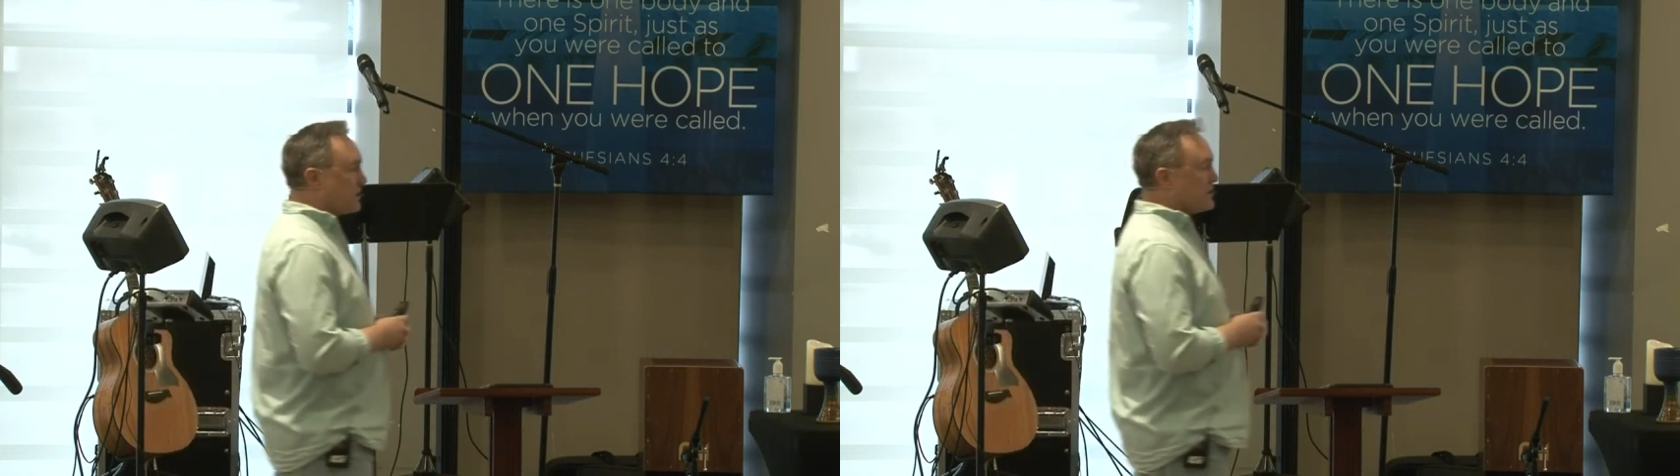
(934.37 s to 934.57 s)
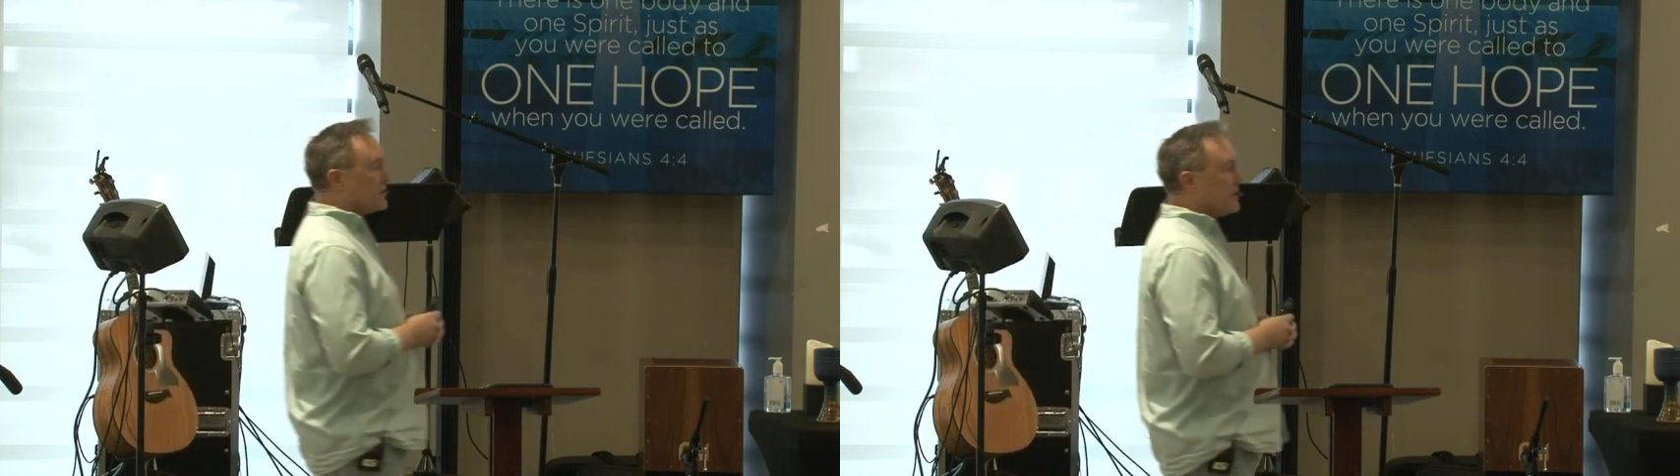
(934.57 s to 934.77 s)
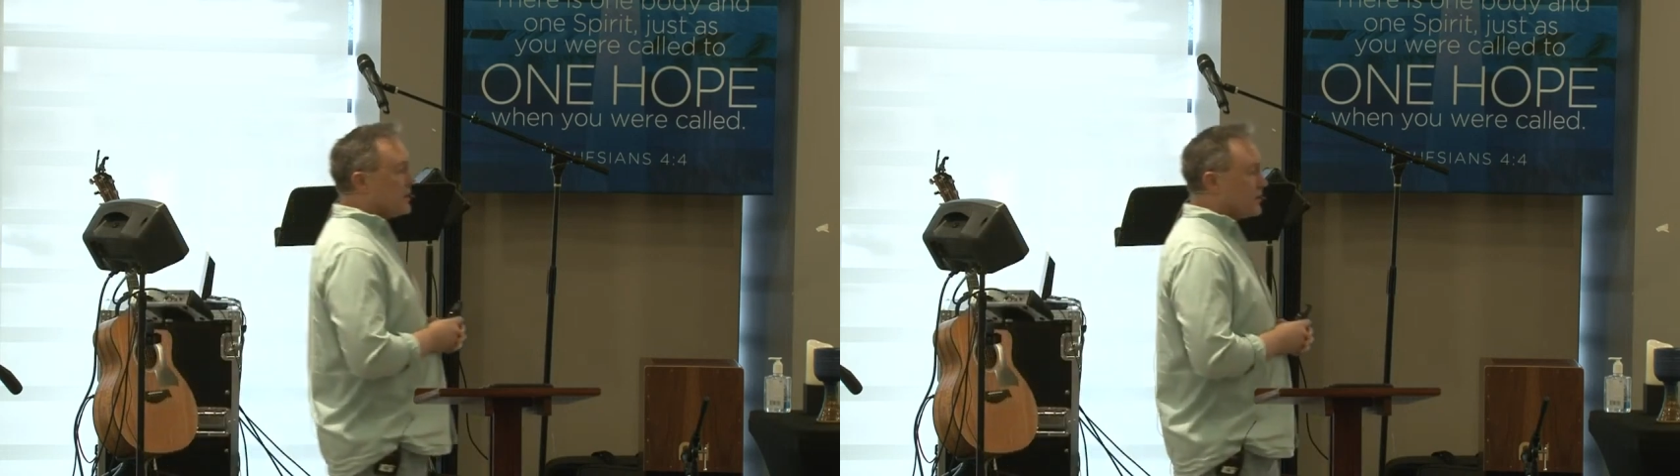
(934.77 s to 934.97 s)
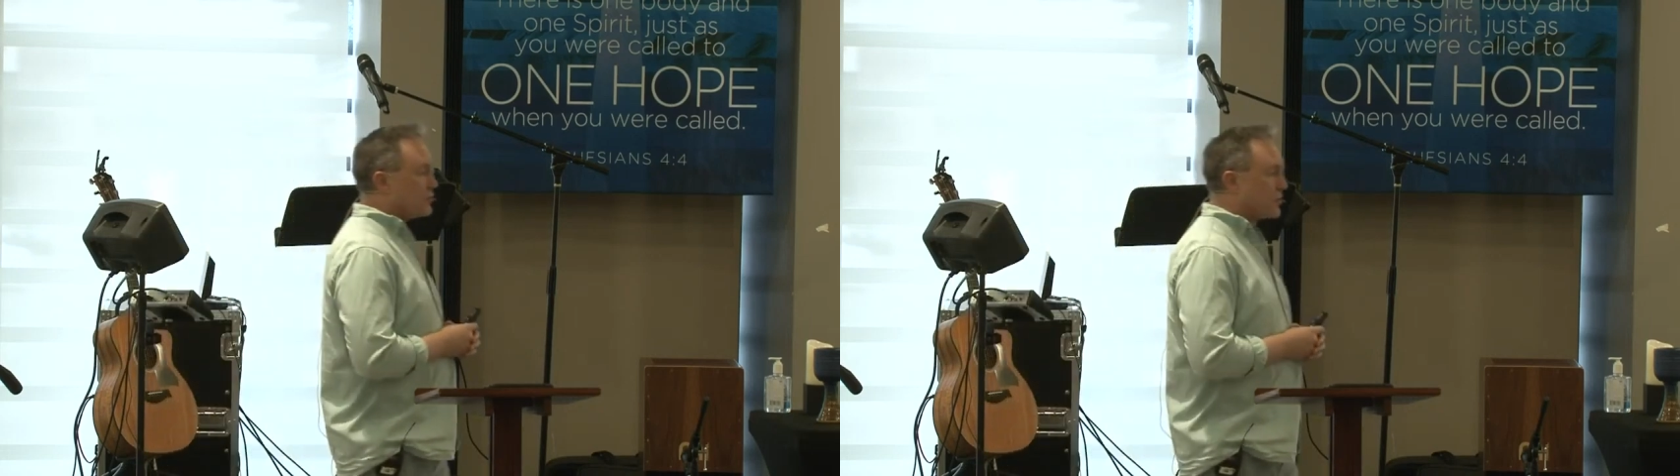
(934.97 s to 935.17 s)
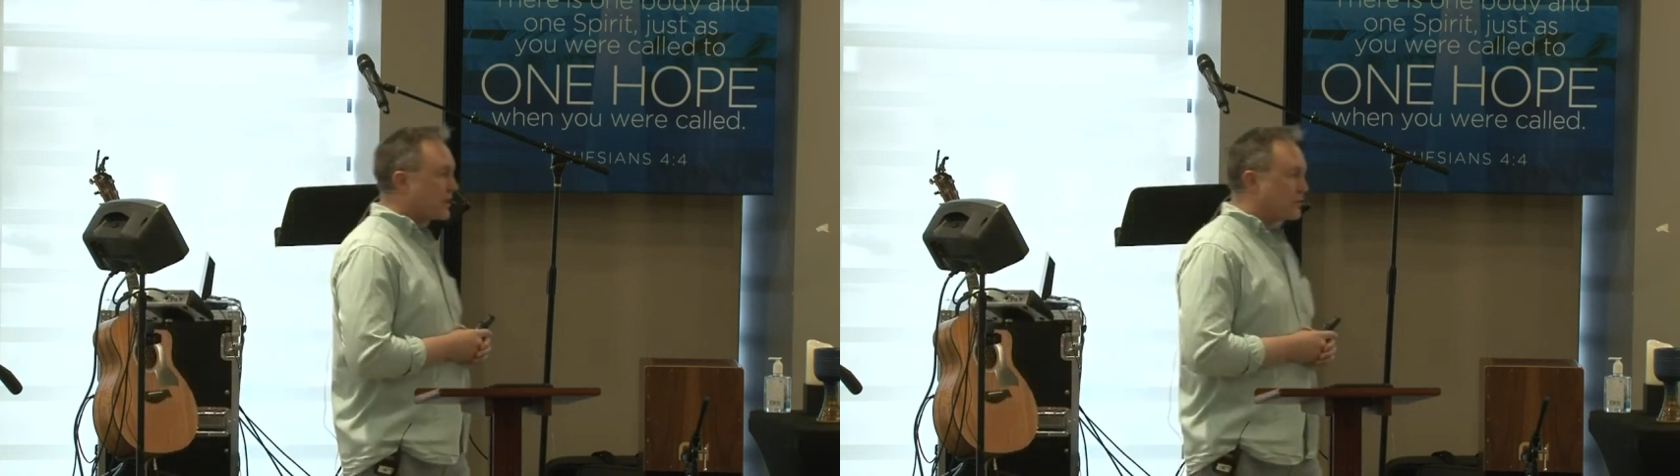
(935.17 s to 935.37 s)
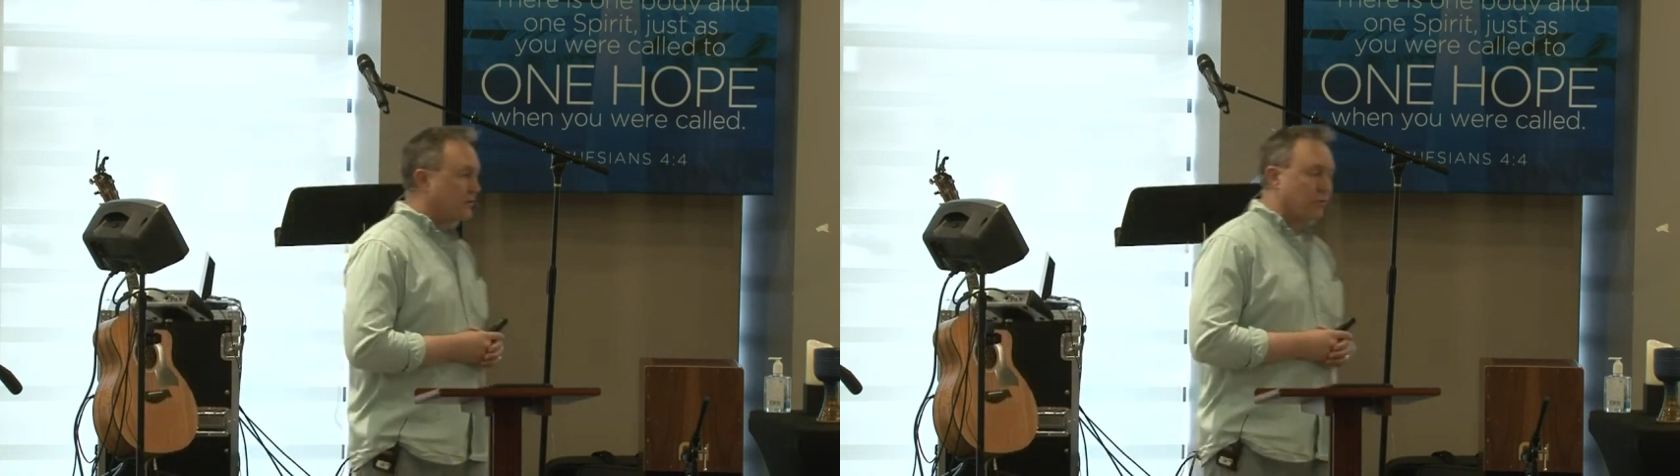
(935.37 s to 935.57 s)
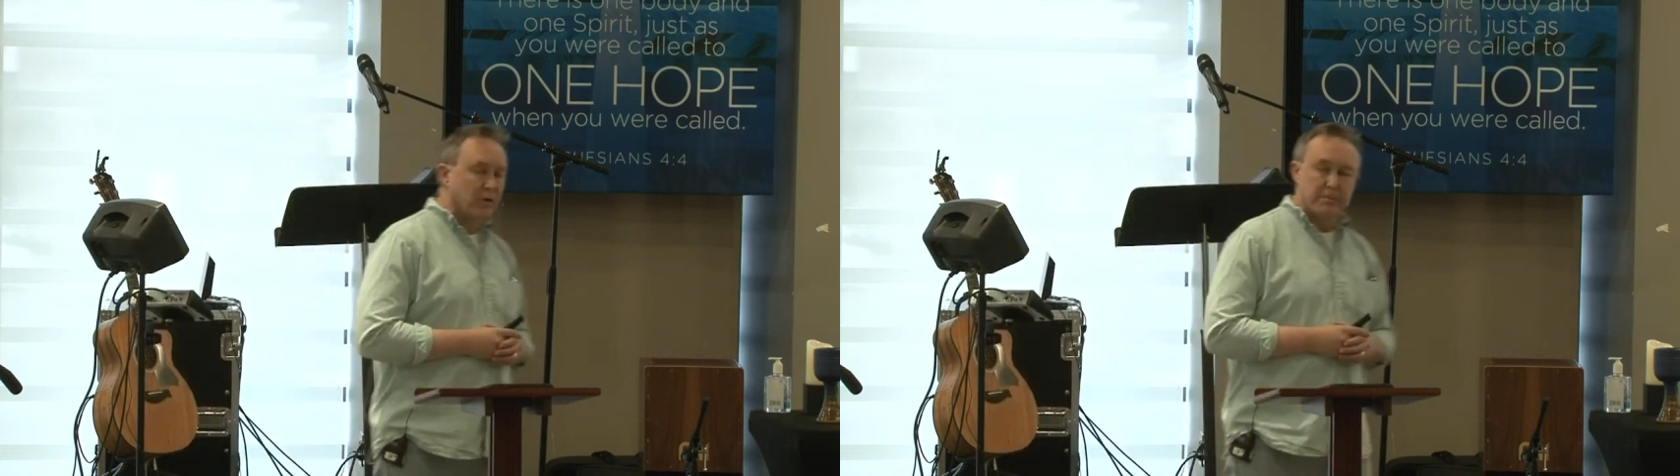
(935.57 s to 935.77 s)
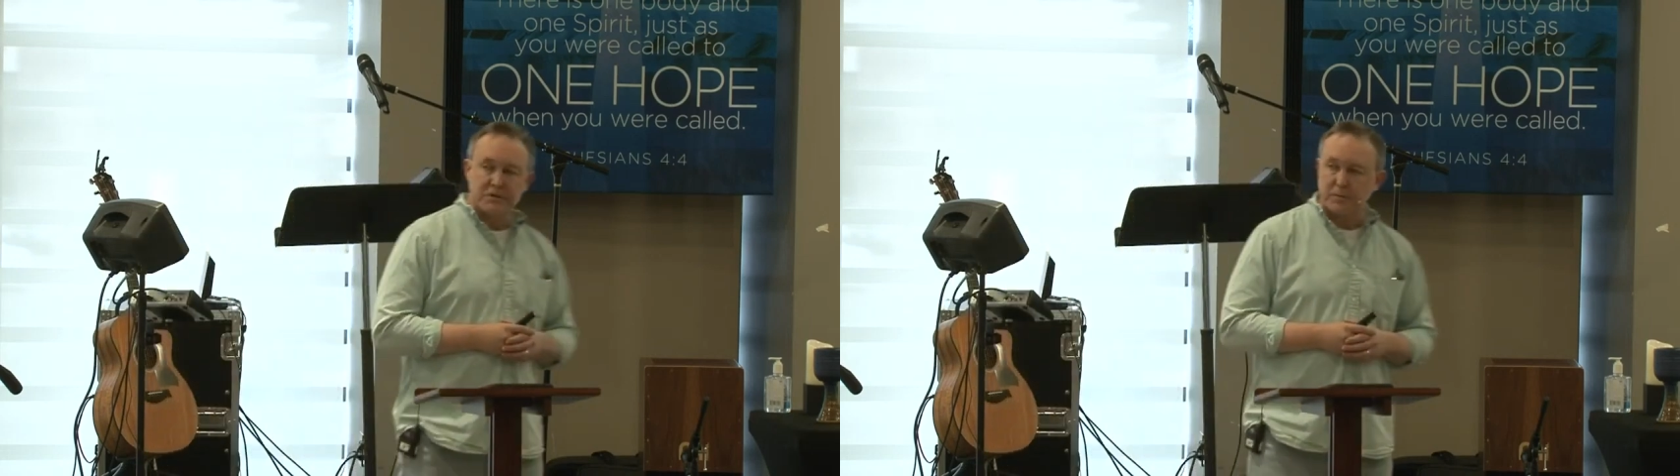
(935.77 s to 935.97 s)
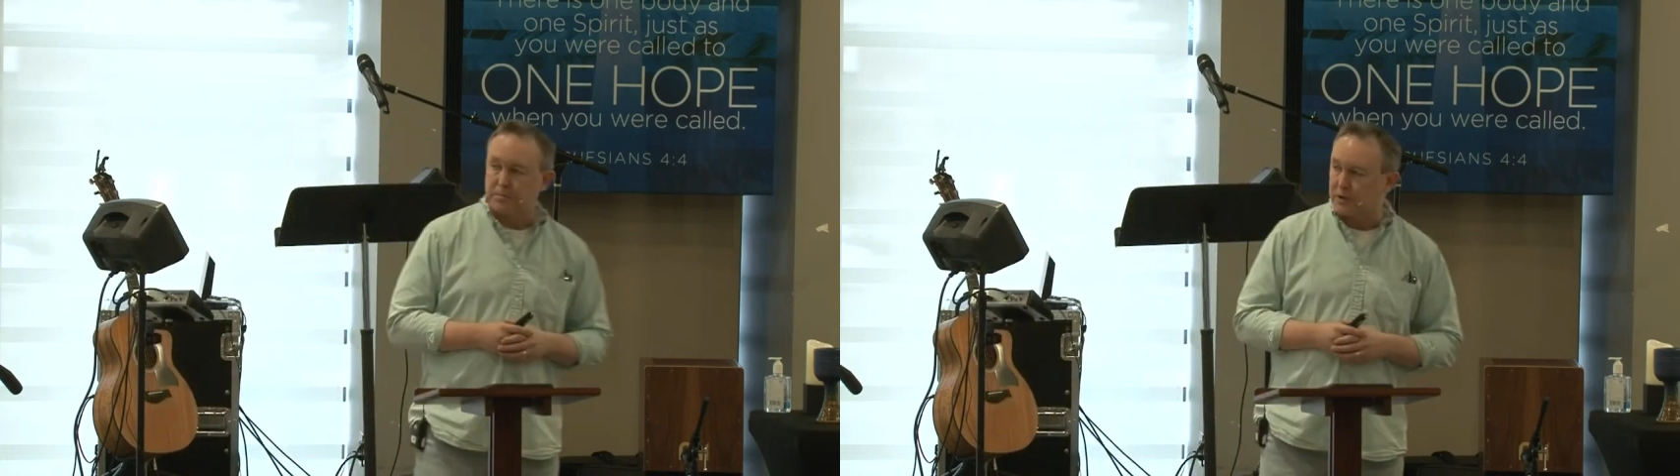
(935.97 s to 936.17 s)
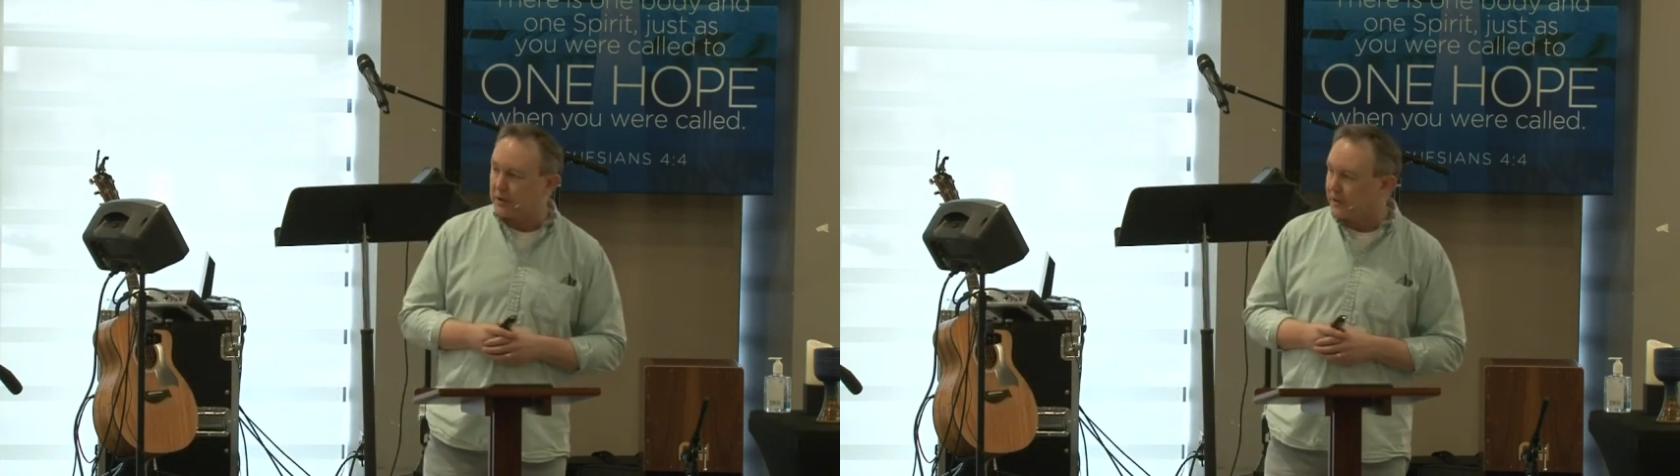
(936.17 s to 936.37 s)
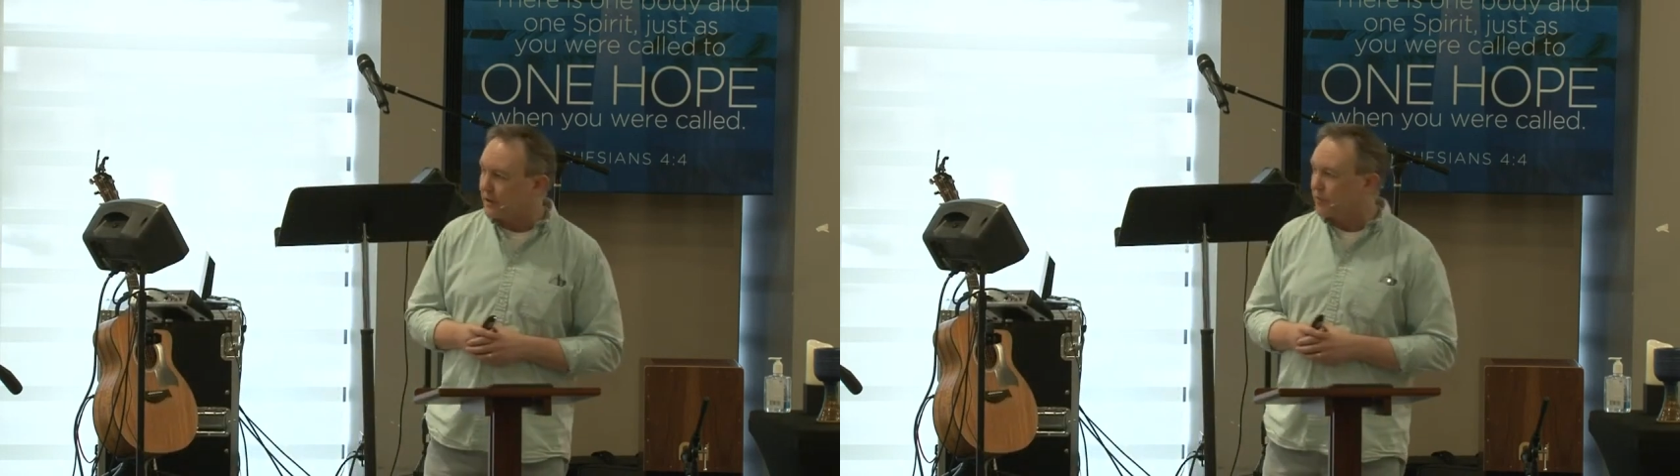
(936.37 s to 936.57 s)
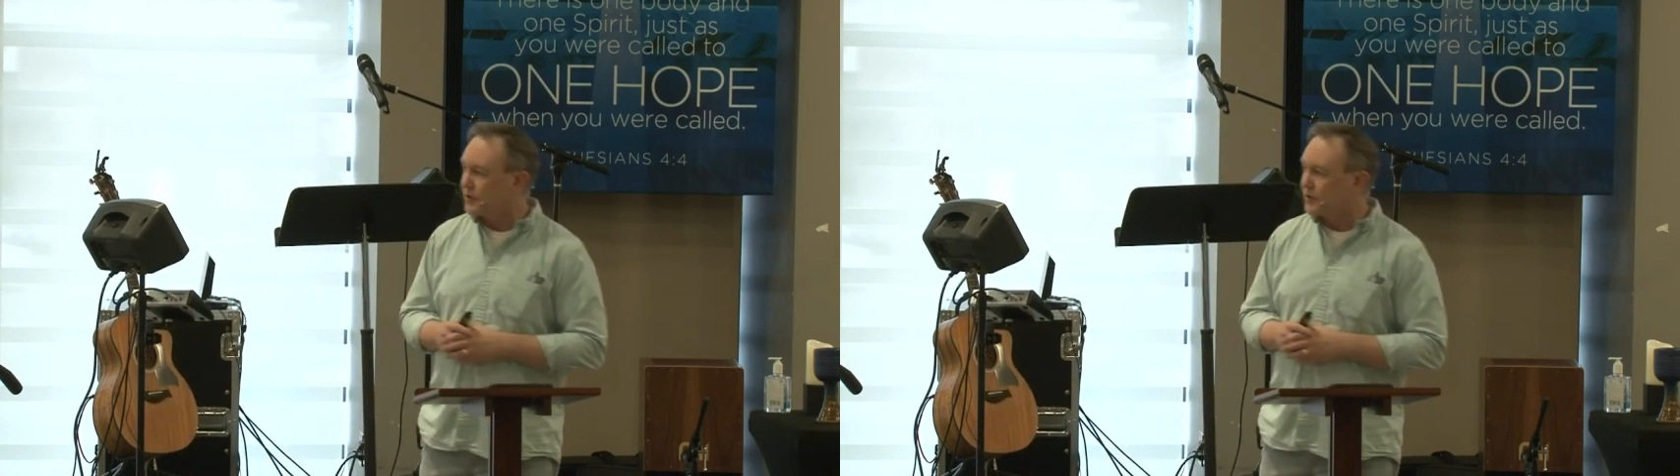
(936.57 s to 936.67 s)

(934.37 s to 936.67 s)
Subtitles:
He's the director of World Mission Prayer League,